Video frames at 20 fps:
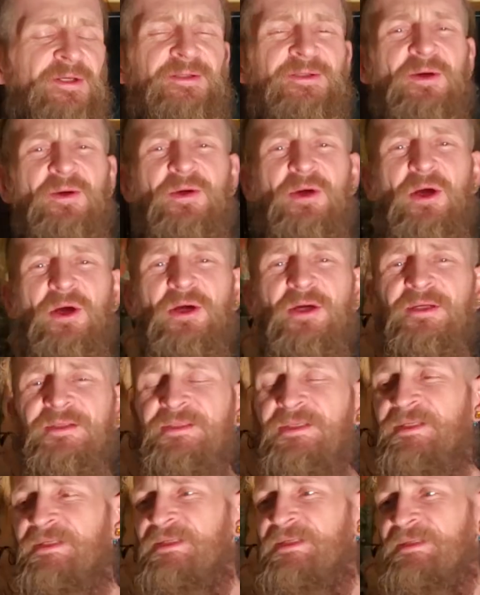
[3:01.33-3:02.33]
So courage
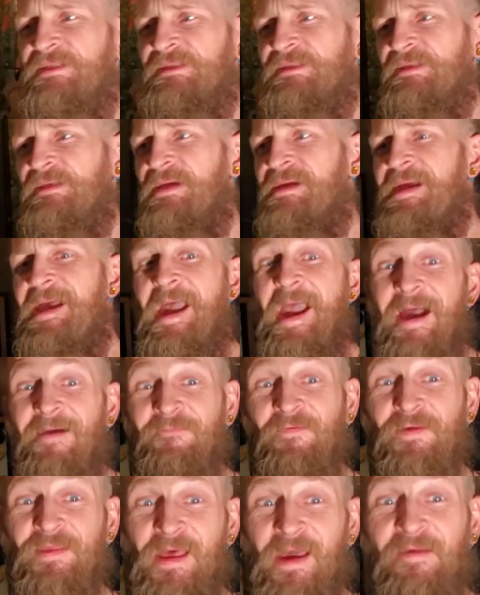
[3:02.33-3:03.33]
is
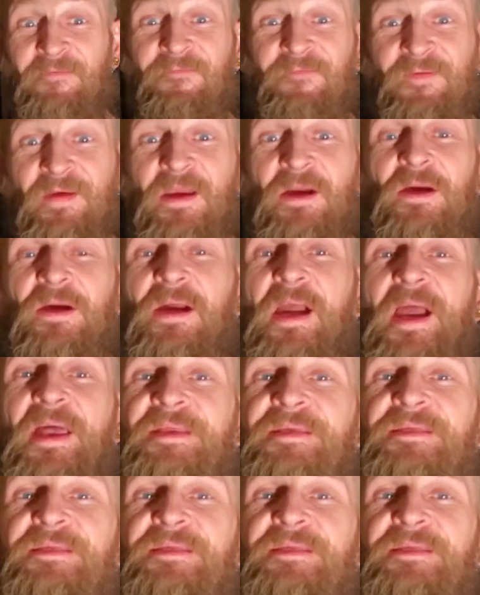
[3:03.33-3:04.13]
having that fear and